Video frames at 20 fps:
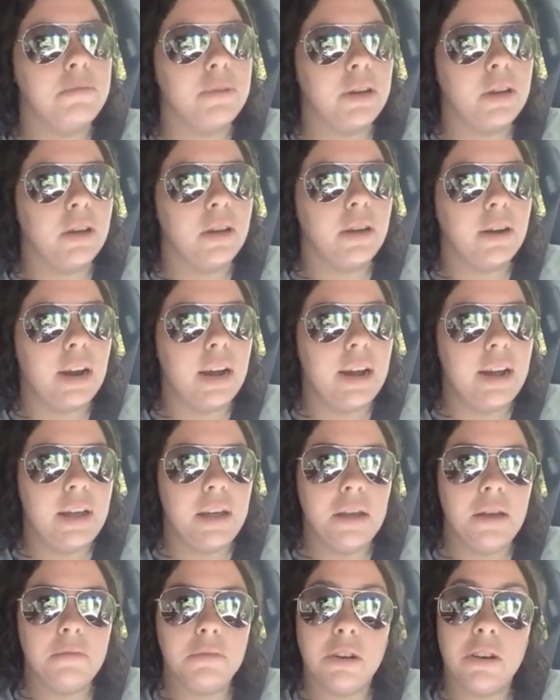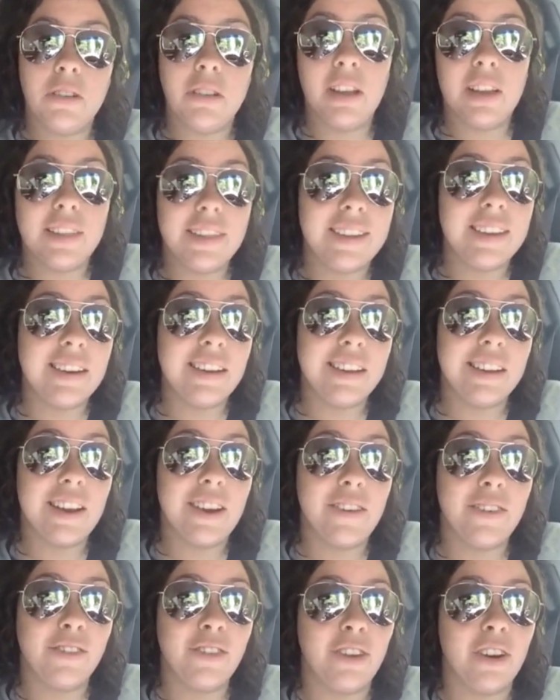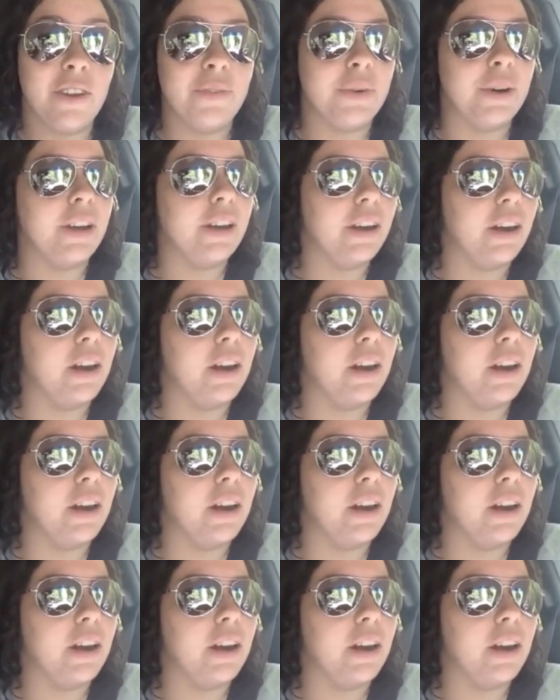But I am literally at the end of Lakota's driveway,